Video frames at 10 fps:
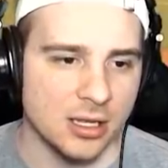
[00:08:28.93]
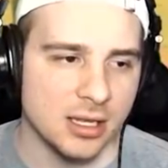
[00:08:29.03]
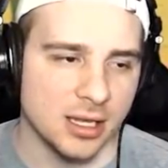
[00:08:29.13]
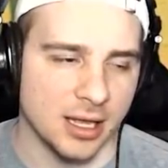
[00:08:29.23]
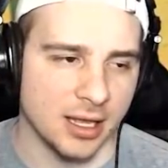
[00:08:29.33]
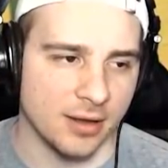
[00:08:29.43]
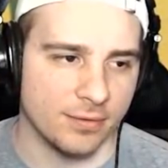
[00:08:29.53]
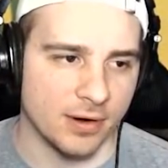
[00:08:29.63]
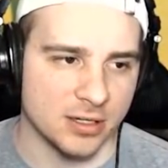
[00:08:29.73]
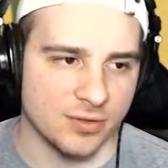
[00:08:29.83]

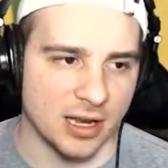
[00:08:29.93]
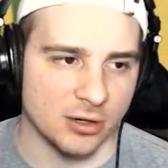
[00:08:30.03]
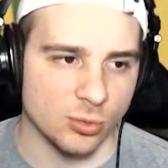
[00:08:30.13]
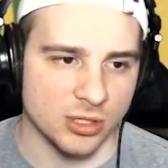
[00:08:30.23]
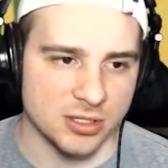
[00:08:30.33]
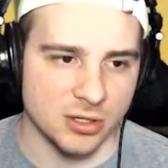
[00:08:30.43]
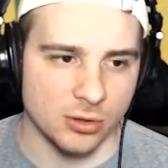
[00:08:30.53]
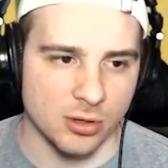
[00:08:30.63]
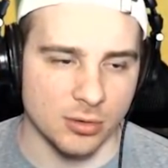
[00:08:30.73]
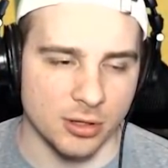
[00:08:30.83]
Franz Wagner will
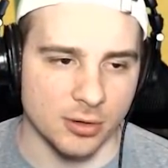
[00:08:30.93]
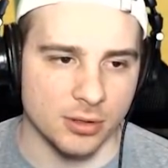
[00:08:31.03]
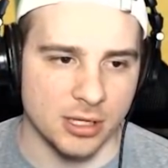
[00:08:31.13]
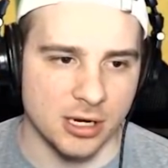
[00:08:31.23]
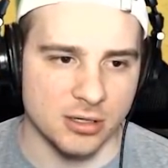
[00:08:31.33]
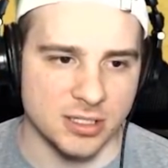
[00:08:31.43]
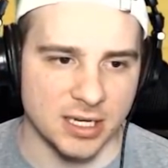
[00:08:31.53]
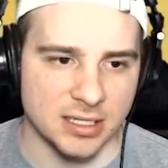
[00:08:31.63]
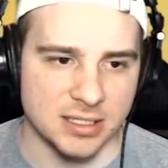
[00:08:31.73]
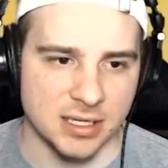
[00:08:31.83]
disagree with you. Here,
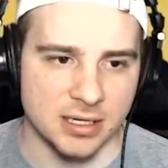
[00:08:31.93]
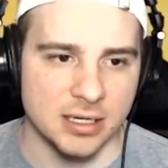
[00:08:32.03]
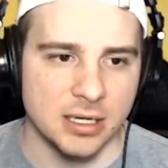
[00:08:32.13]
Dickinson,